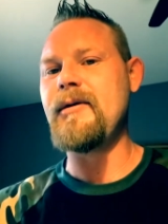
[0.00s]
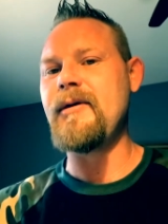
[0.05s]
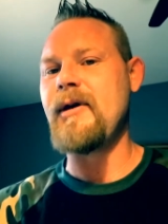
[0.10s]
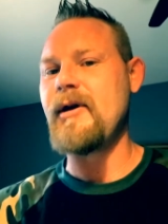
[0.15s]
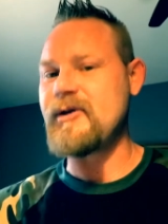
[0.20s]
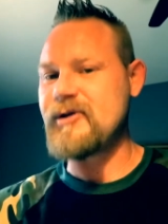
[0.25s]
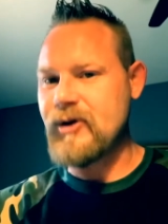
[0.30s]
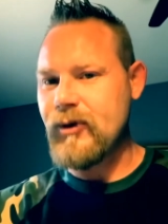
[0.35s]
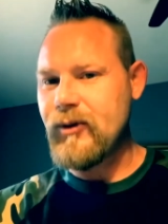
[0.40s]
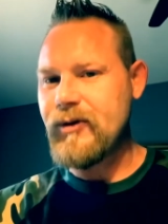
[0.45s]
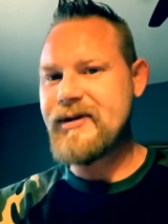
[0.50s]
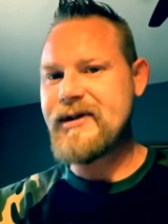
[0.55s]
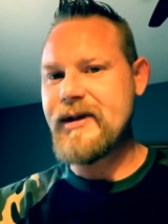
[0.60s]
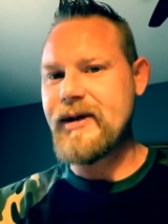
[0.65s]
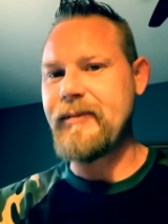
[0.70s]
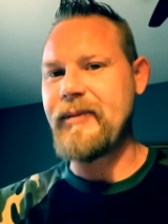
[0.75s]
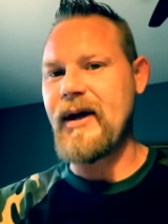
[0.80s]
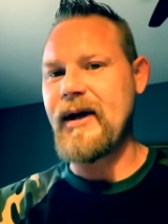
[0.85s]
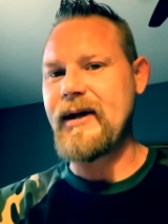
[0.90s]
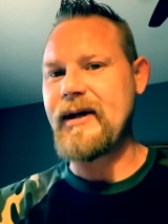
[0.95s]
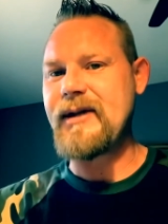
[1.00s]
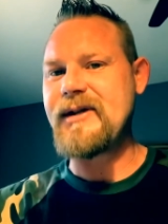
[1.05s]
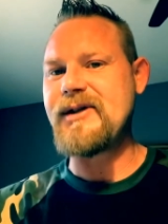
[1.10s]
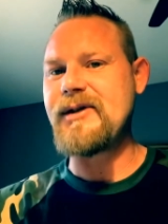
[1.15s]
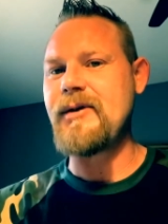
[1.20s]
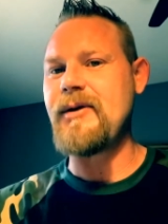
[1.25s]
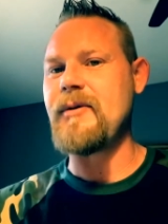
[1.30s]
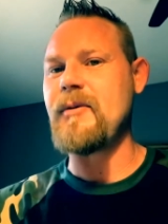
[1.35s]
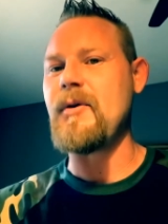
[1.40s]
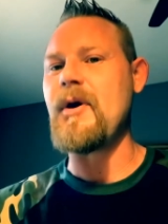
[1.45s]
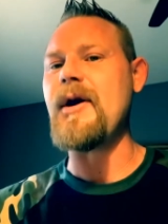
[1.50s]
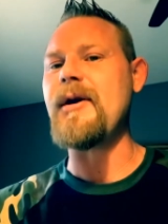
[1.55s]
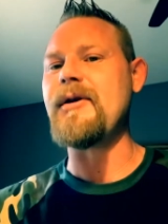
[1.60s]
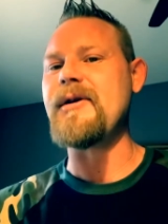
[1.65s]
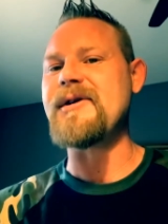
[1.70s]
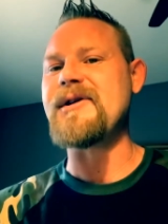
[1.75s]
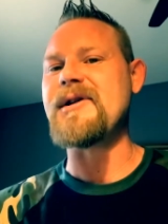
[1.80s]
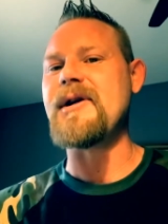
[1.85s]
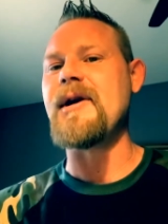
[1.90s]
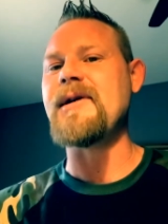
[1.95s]
There's holes in the buckets, so the water
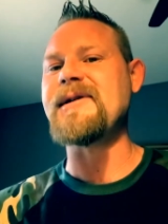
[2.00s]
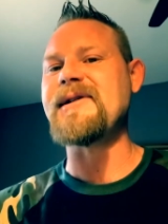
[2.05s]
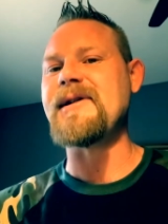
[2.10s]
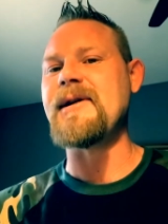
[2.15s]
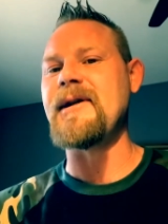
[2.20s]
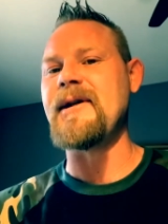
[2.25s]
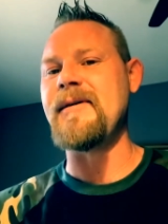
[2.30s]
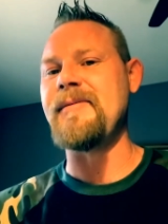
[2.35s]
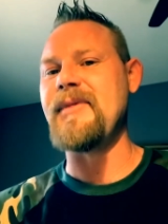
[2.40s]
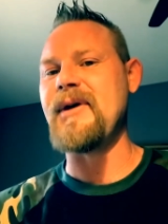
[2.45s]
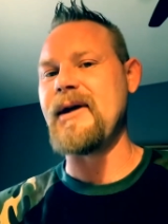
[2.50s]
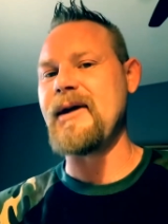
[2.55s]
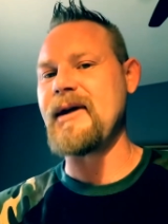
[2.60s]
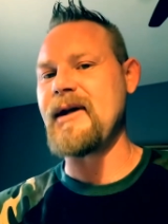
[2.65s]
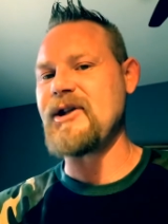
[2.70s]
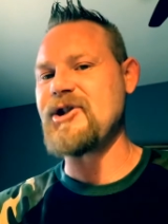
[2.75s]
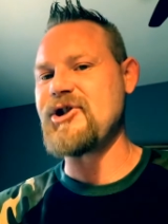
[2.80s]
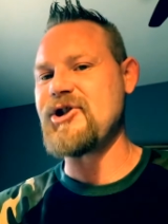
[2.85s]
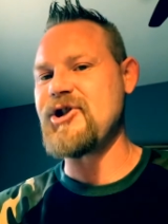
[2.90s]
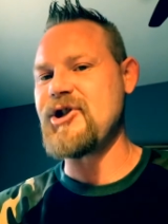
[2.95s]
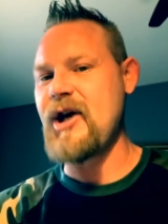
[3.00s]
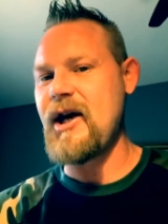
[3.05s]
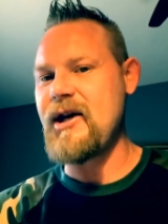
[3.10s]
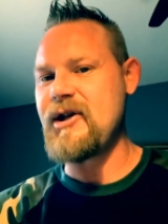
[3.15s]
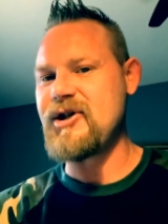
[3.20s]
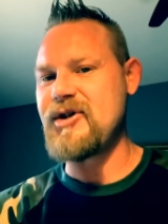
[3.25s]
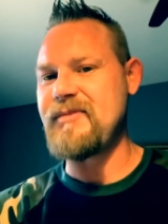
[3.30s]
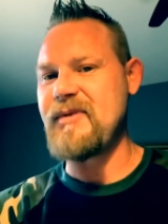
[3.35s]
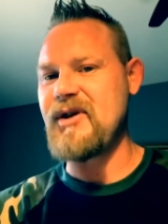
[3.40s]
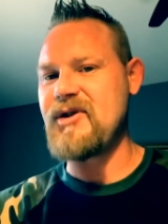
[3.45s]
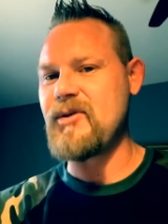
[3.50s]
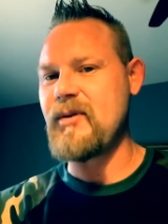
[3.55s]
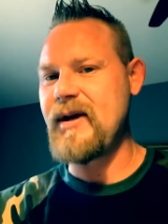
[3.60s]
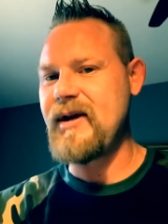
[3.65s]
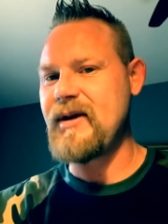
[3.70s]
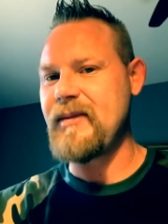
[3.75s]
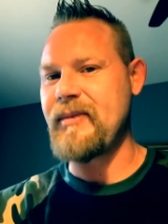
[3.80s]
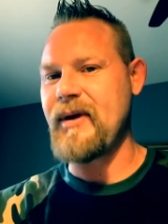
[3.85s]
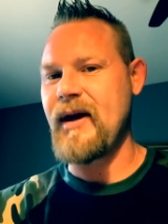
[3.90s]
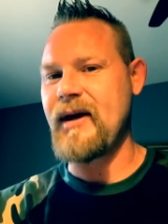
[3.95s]
is constantly being exchanged
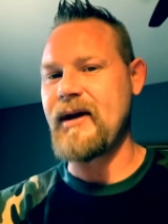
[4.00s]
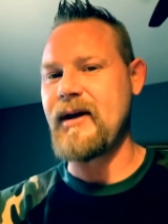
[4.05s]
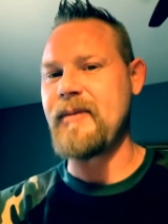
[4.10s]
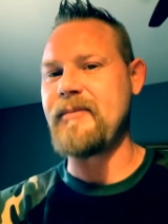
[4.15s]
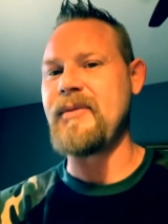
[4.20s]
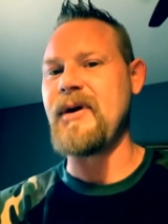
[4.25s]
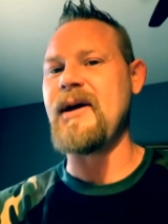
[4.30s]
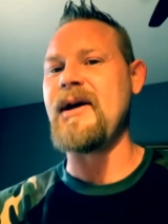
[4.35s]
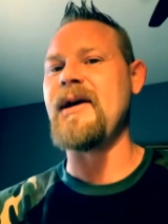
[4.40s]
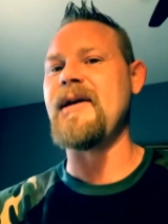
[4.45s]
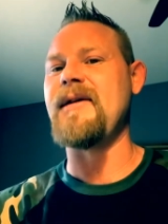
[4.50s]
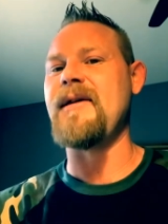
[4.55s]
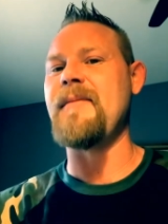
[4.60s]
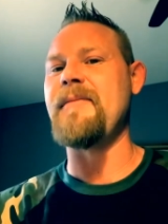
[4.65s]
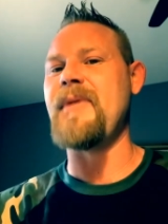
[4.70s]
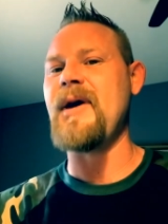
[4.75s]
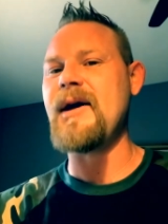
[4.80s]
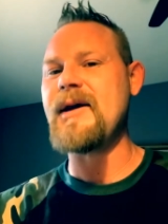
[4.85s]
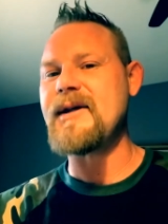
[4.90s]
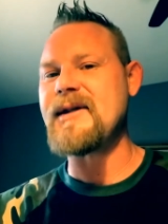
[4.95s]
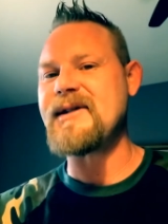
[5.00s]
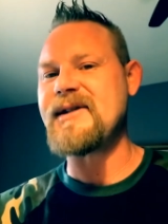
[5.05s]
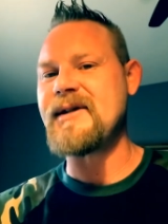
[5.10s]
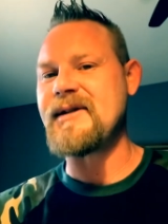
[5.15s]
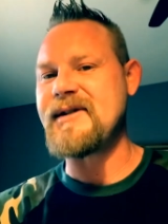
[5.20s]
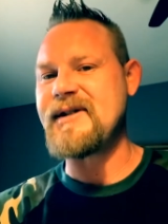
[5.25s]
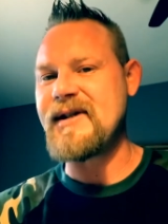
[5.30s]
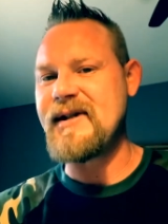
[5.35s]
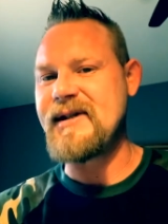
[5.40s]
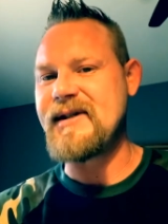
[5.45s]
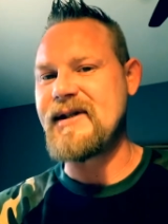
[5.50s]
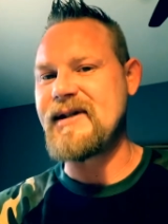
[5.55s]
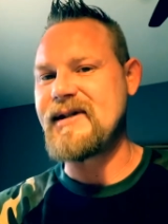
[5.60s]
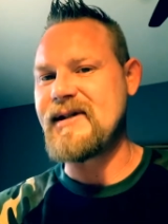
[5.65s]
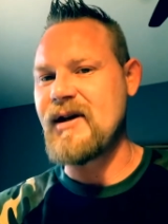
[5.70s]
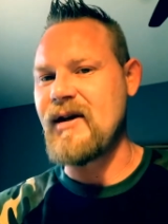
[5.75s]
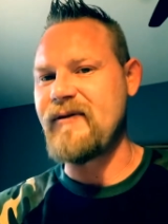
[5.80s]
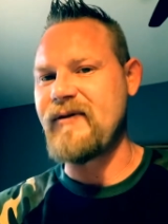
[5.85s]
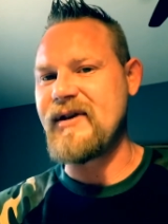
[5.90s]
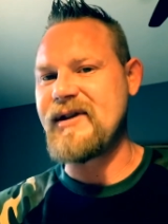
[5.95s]
between the bucket, but yet the bucket still sees
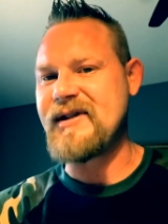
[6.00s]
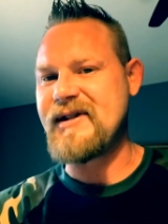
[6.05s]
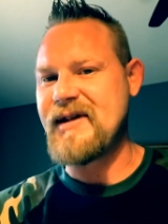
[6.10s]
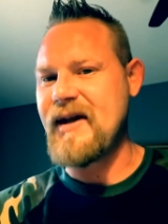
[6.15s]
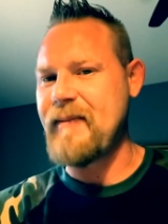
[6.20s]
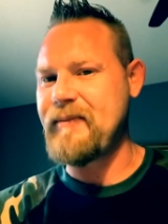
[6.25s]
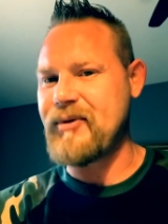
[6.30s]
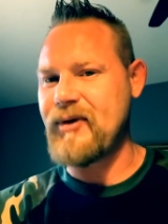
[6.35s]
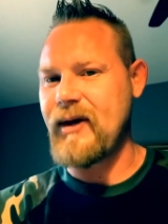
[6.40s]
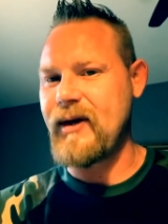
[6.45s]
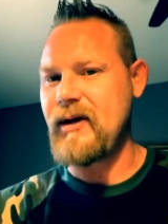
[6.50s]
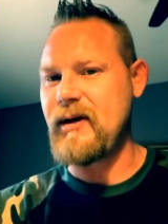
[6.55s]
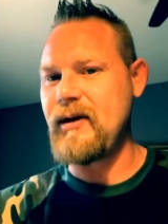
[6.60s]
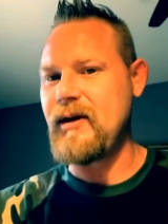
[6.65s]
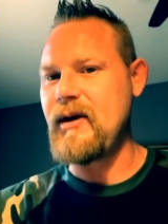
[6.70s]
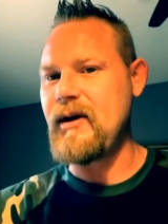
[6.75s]
itself as separate.